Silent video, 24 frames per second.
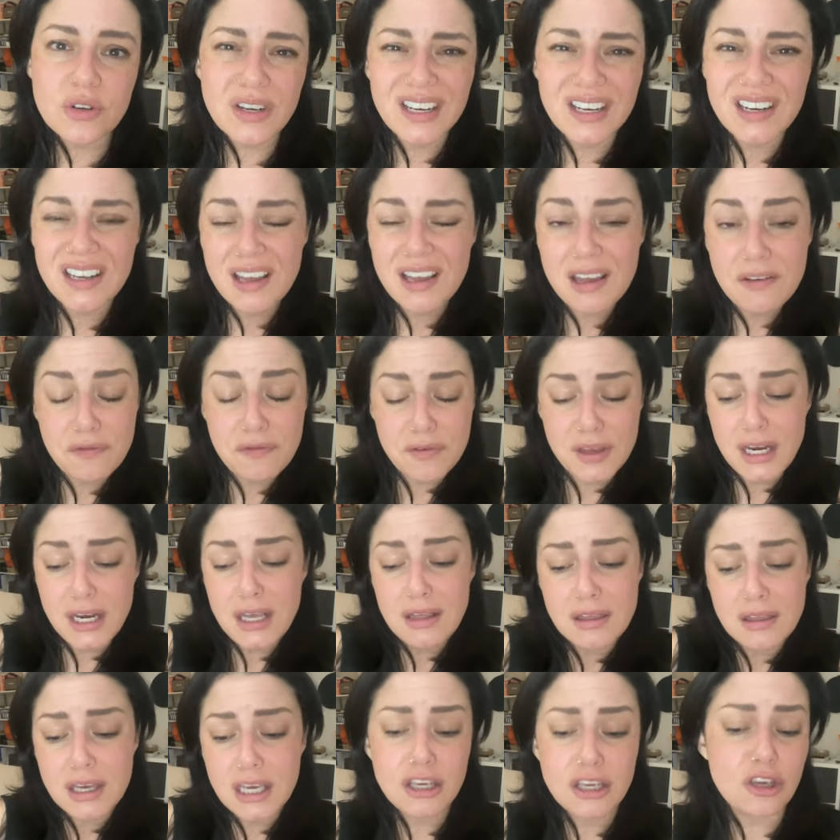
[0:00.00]
and if
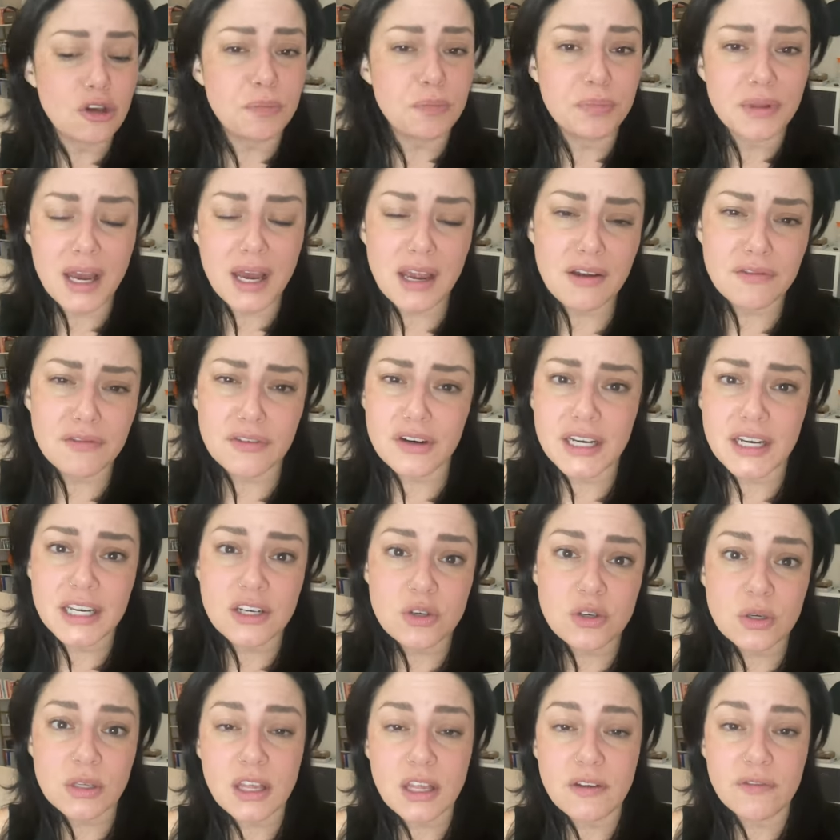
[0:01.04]
anything you apply for an
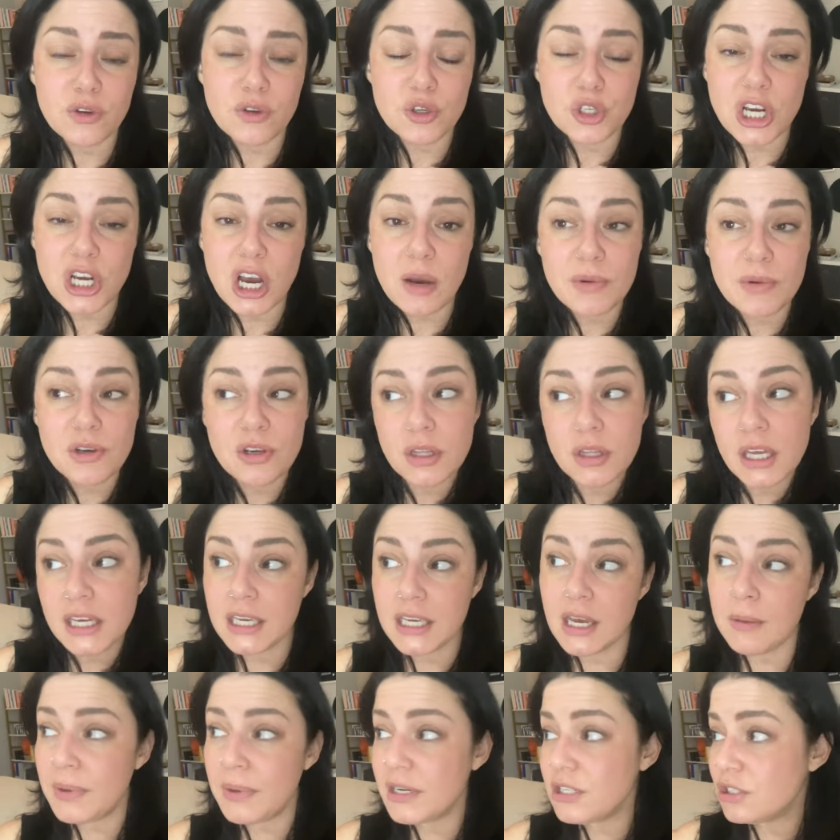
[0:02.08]
entry level job and you're like
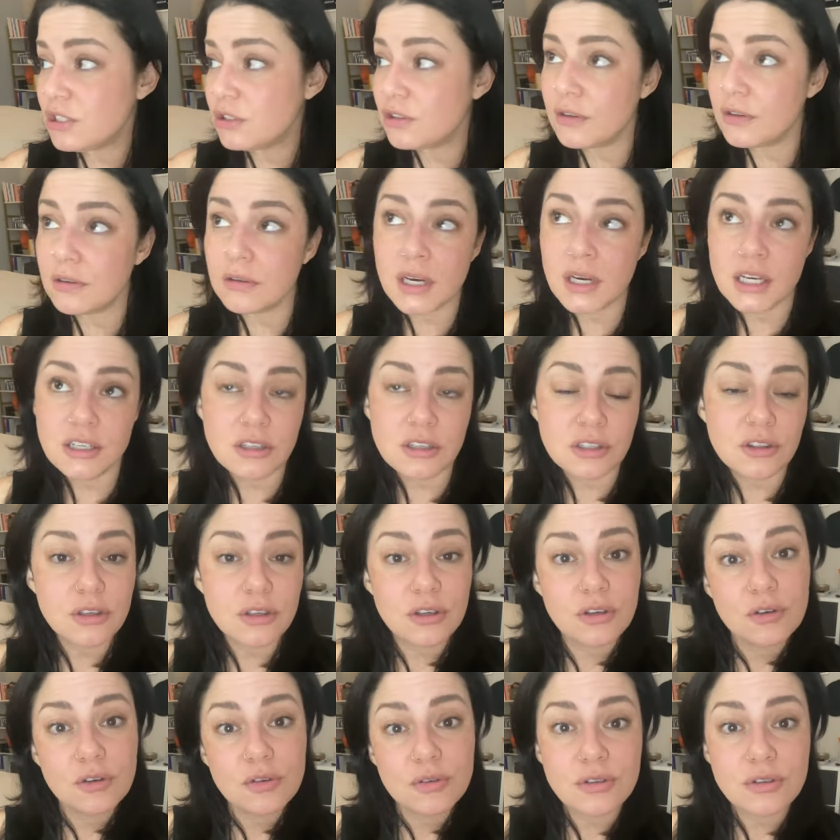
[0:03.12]
yep i took the i took the
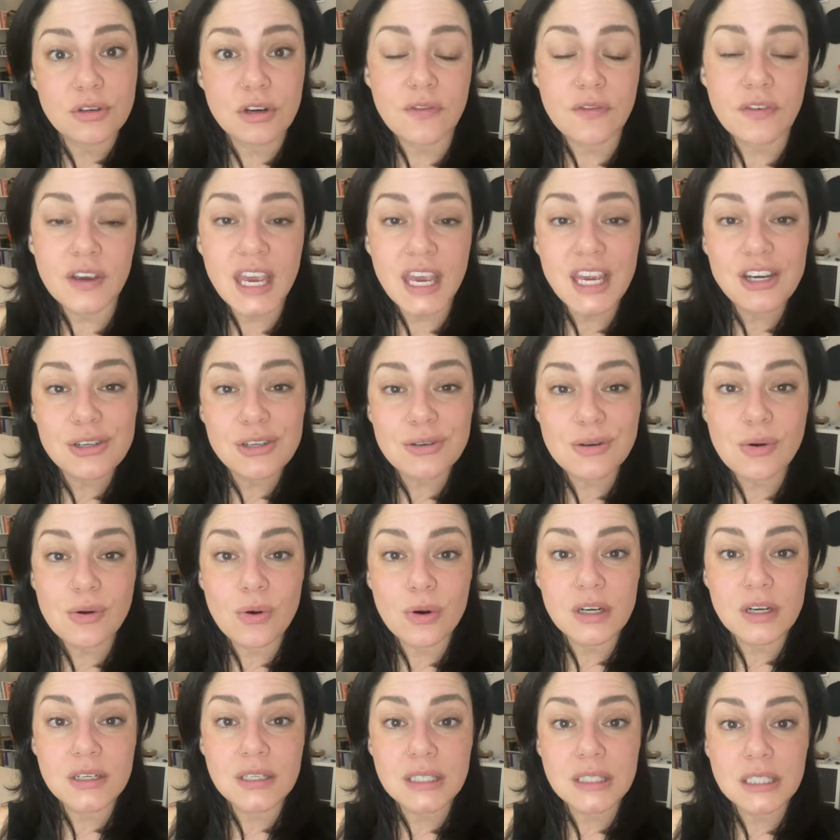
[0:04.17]
google certification
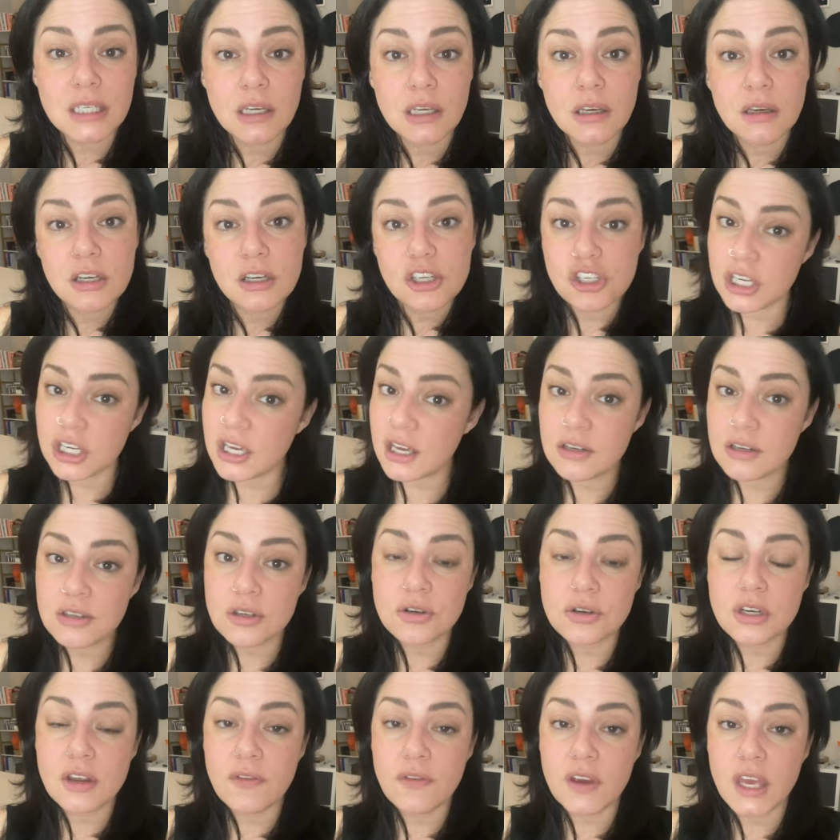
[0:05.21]
course because you get a
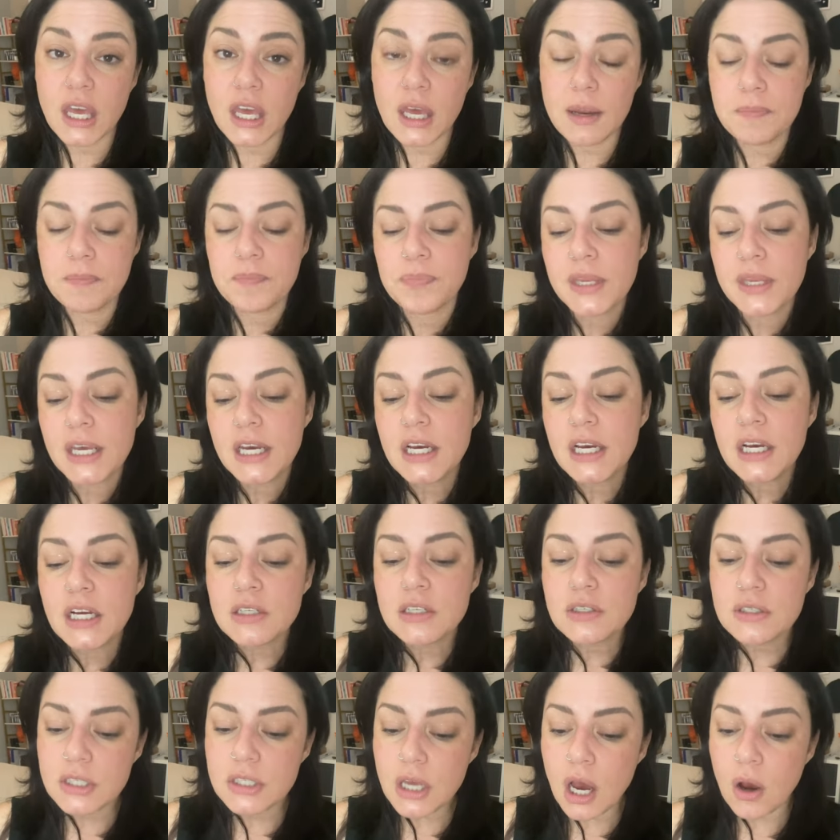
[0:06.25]
certificate
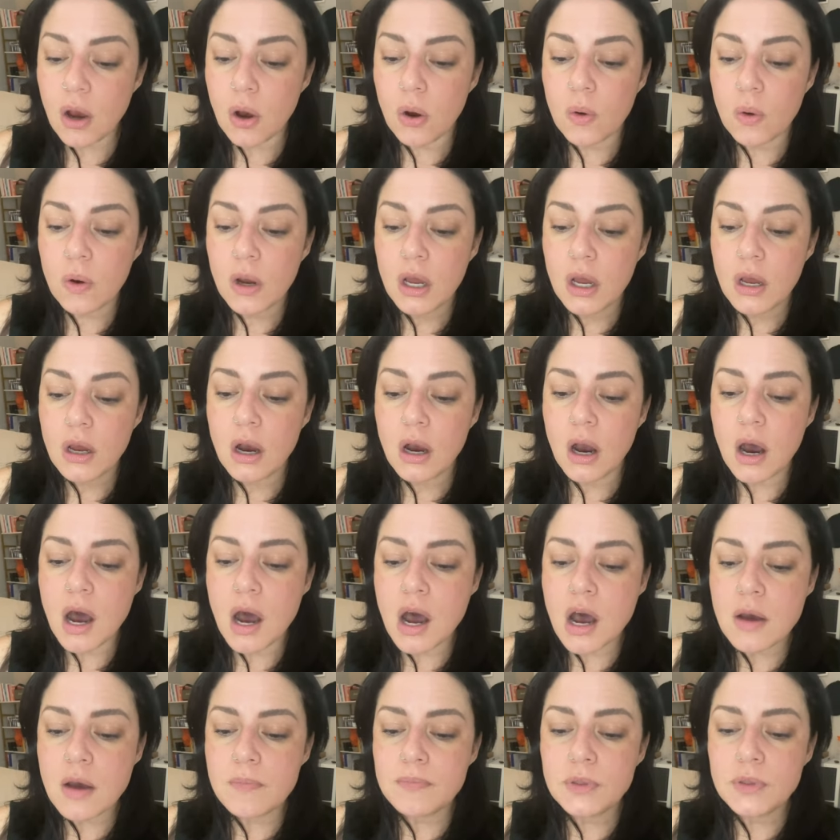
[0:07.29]
so
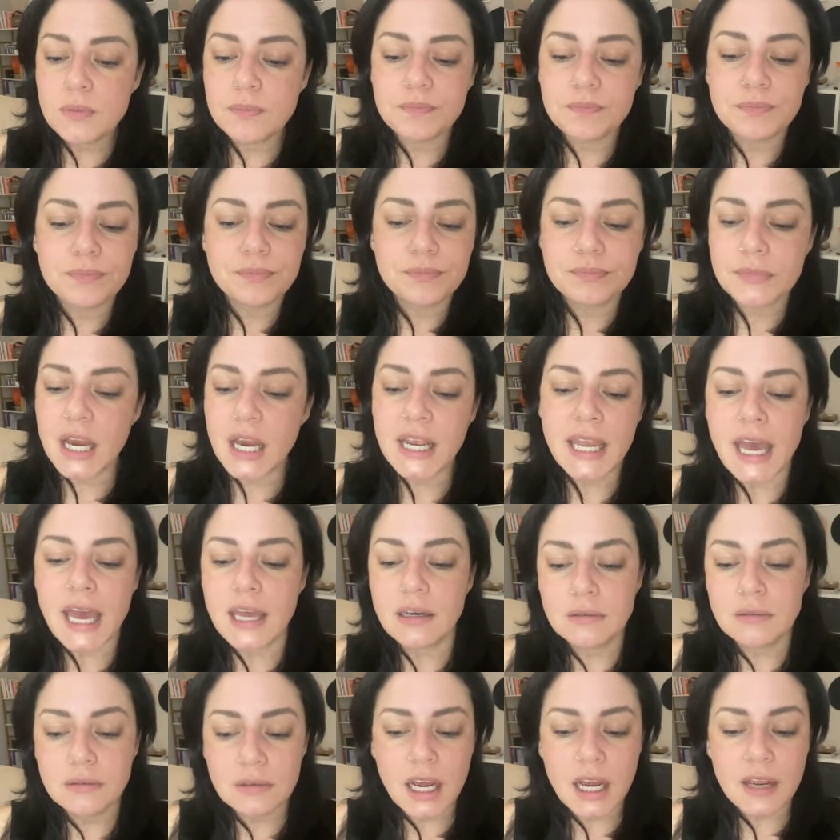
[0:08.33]
um,
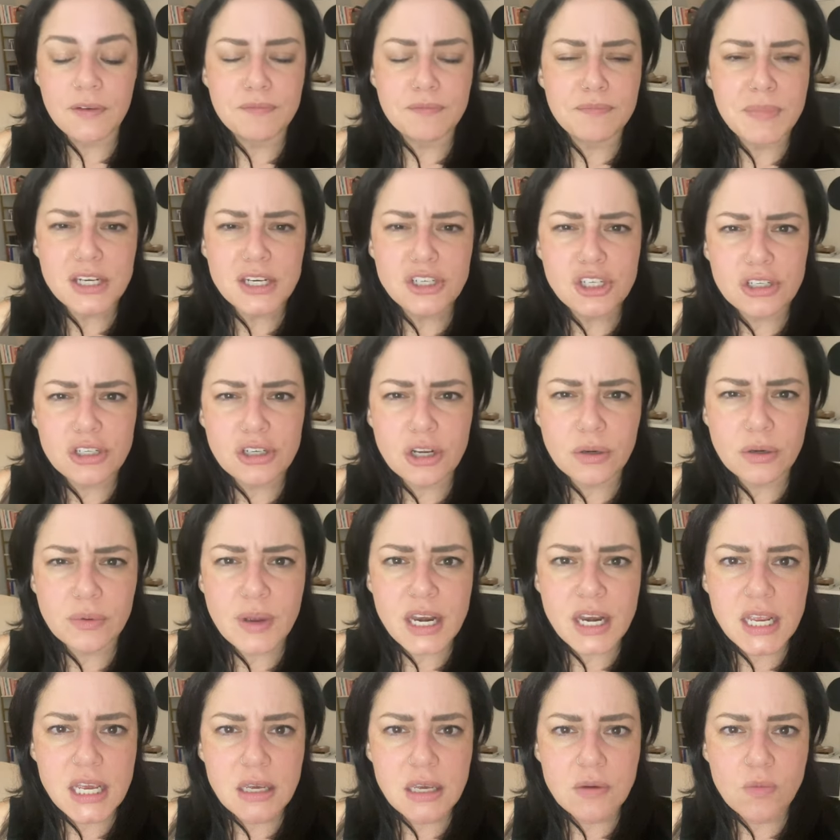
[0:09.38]
again i've mentioned
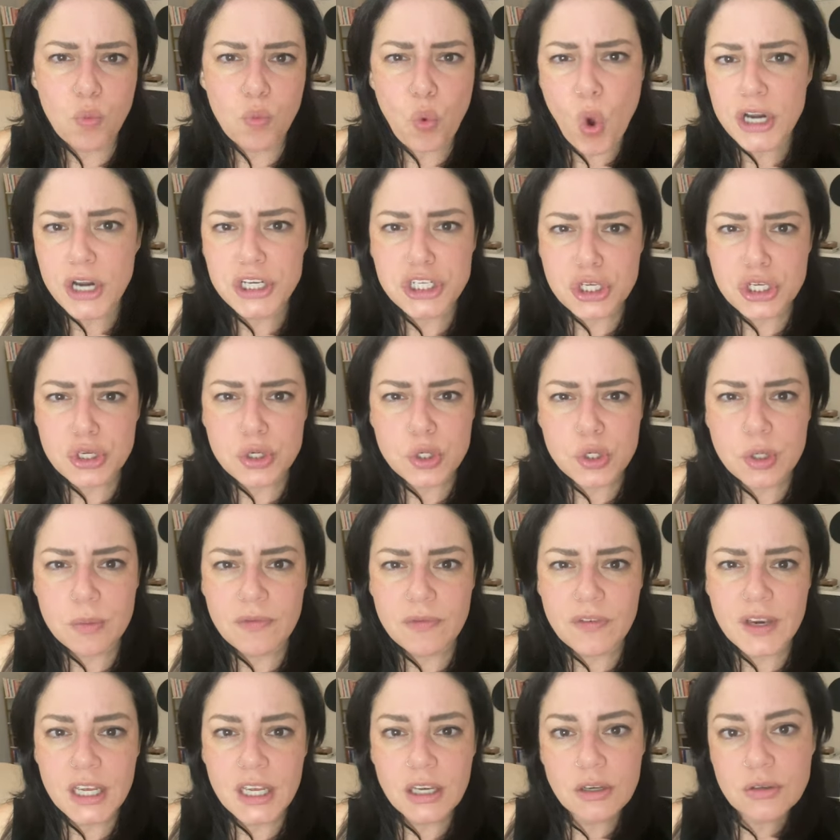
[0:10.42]
already watch youtube
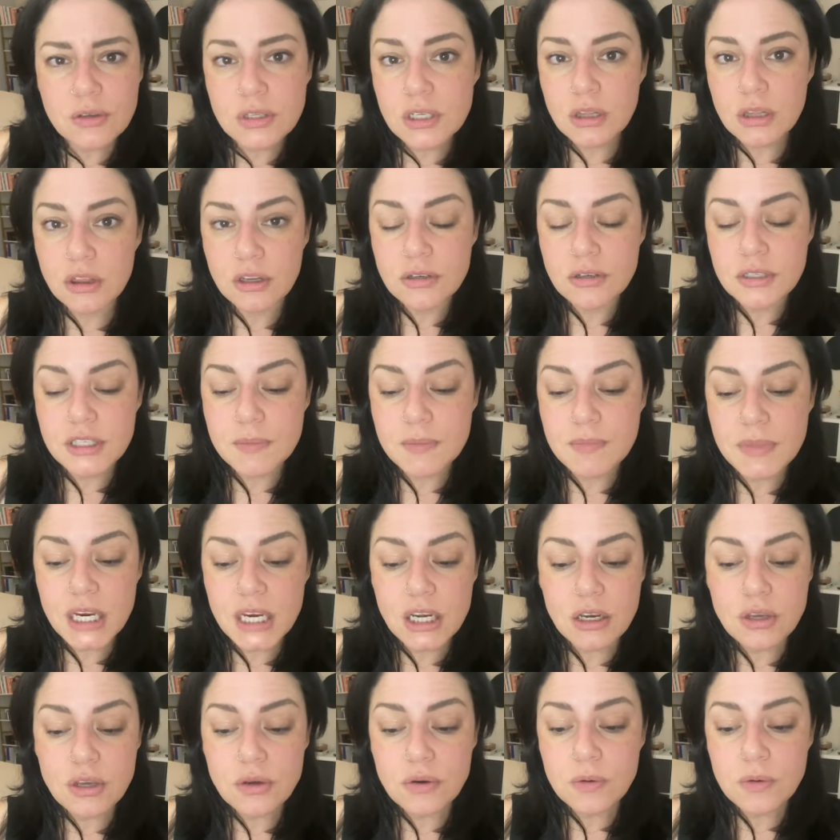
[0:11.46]
videos to learn something
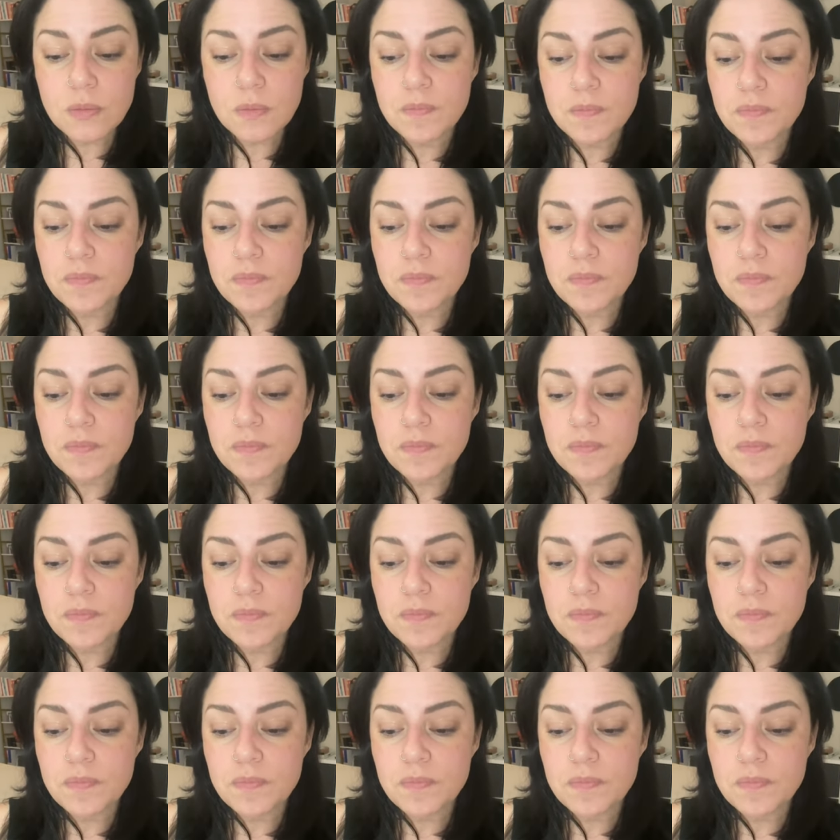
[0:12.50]
new